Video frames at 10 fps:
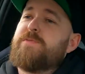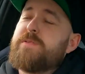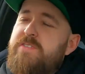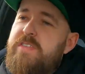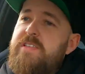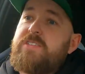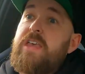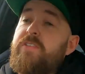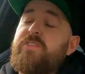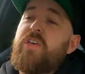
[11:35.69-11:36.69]
because this
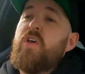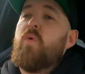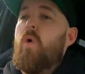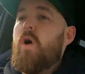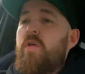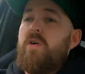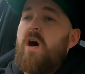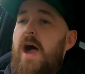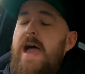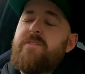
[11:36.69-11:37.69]
is what
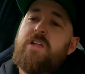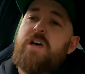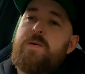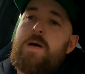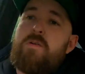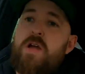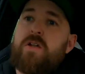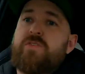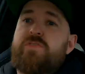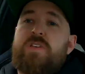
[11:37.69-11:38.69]
I have learned about
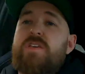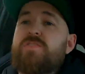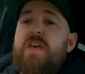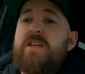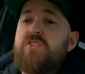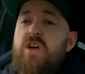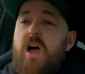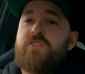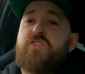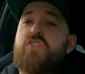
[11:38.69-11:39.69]
Renaults, is they're
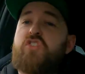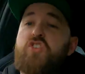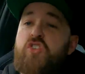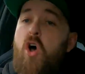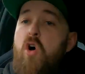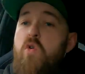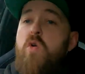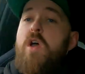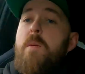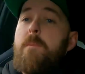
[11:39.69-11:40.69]
just so
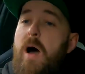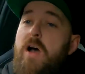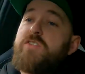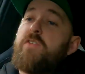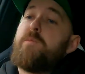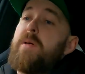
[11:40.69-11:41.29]
much